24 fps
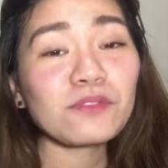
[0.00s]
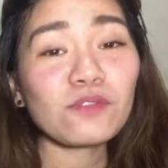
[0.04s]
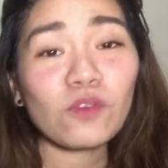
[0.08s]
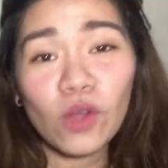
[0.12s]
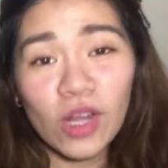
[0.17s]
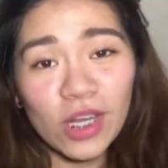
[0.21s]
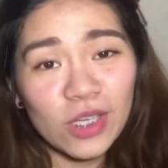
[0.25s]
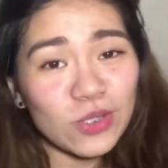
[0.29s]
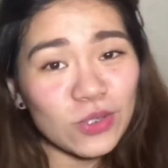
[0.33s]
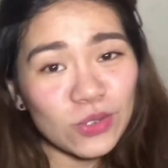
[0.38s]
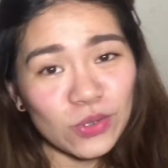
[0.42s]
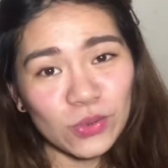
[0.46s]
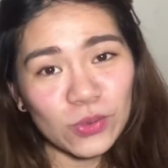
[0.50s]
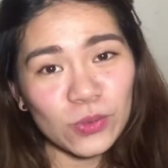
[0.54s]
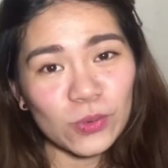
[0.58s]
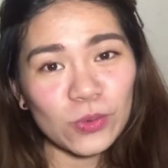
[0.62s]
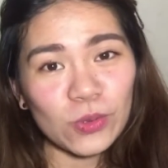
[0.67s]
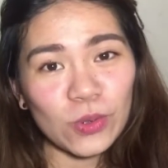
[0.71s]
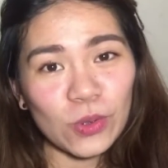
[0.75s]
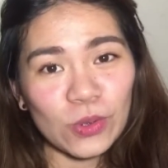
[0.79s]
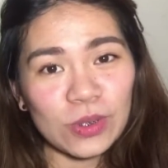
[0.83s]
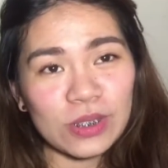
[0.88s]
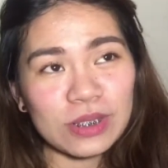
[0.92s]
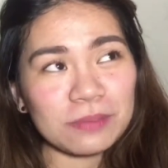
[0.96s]
Before I used to do
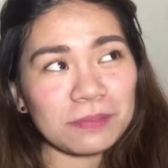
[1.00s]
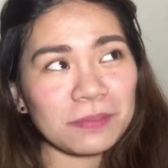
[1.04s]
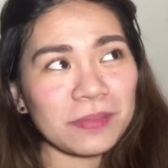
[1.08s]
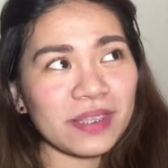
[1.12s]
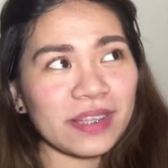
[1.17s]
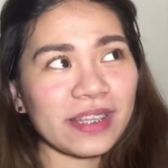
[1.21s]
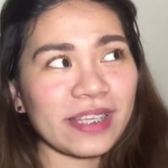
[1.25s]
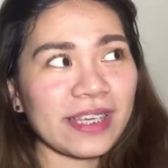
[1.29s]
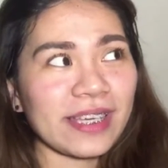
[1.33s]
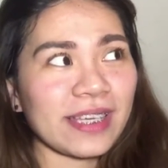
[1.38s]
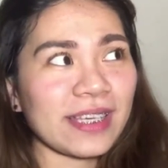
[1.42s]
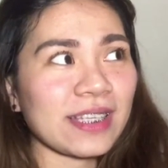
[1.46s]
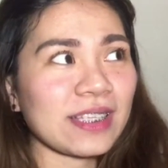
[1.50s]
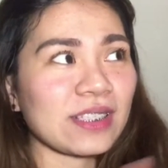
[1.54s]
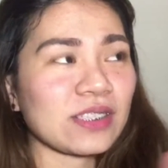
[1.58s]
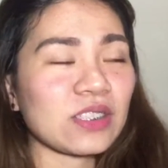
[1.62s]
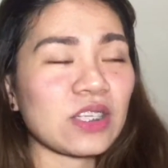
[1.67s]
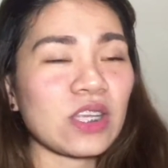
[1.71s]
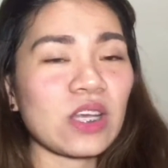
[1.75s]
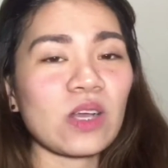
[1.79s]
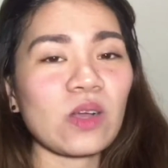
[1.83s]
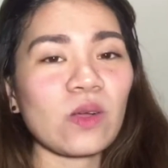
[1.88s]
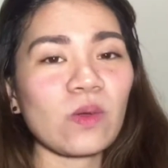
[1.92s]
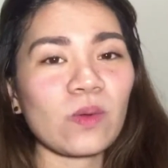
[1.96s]
those, but
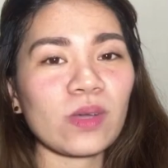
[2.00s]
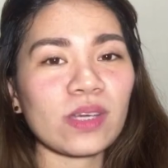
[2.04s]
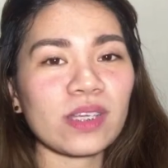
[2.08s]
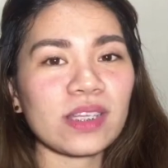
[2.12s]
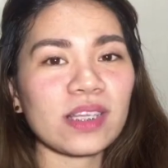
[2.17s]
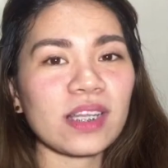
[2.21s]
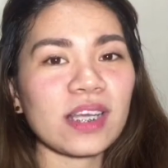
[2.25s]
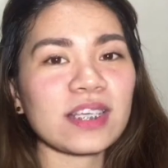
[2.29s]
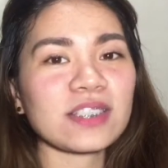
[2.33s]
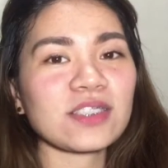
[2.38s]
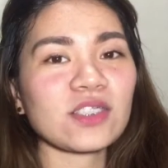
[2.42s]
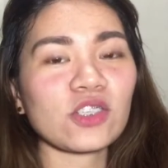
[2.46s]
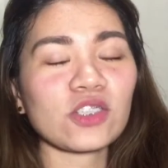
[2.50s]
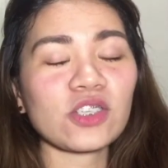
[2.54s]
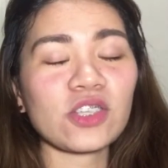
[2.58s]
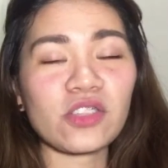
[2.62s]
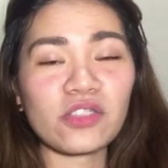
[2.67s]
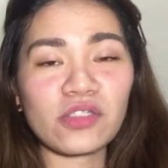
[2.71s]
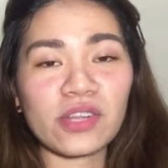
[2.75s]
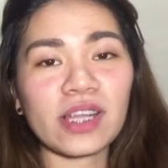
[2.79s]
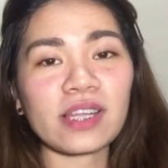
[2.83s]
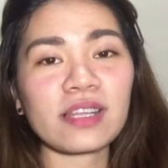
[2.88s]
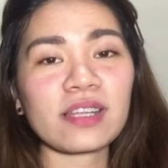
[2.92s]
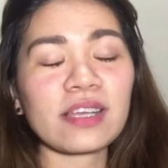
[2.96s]
then when I started
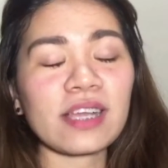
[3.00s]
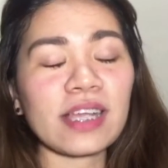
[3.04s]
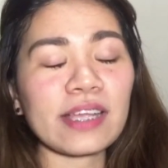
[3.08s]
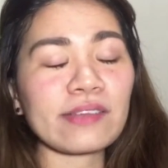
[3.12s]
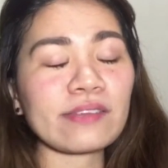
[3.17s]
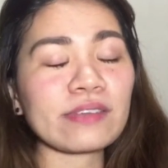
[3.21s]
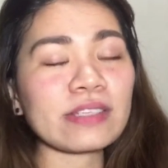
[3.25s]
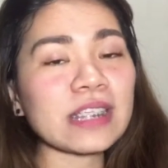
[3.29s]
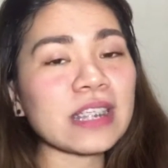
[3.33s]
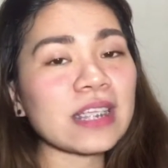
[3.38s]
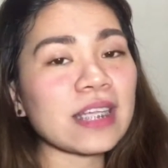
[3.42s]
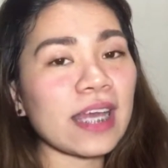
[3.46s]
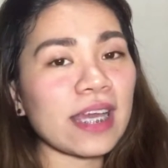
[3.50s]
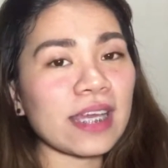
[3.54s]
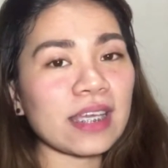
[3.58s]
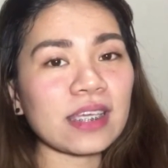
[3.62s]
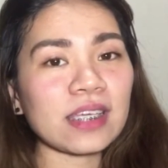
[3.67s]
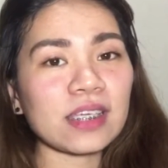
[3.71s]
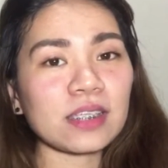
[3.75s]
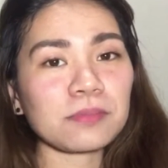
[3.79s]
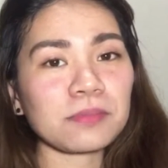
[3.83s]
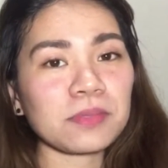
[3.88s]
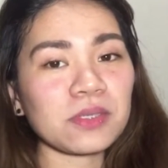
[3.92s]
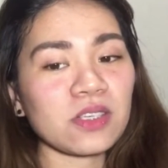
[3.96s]
threading, I really like
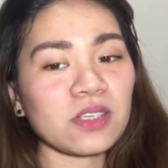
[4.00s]
it